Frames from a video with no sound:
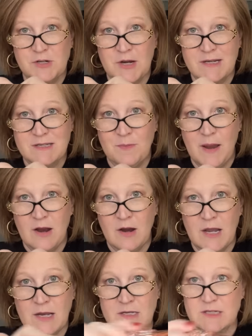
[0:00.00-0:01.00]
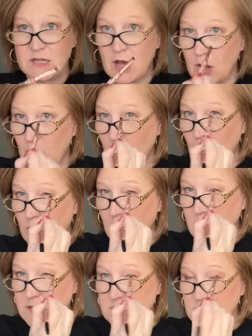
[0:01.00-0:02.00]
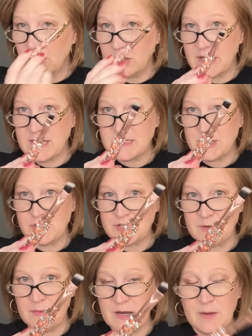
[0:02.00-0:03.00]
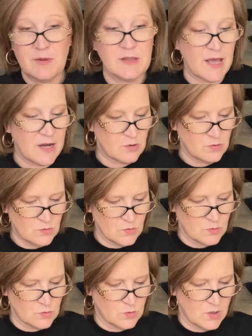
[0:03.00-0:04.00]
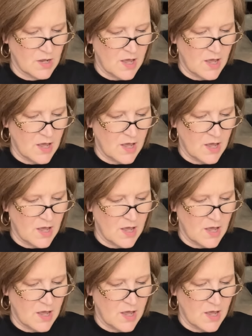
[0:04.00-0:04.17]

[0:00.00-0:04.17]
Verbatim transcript: transparent. So it's a little easier to manipulate. Ooh,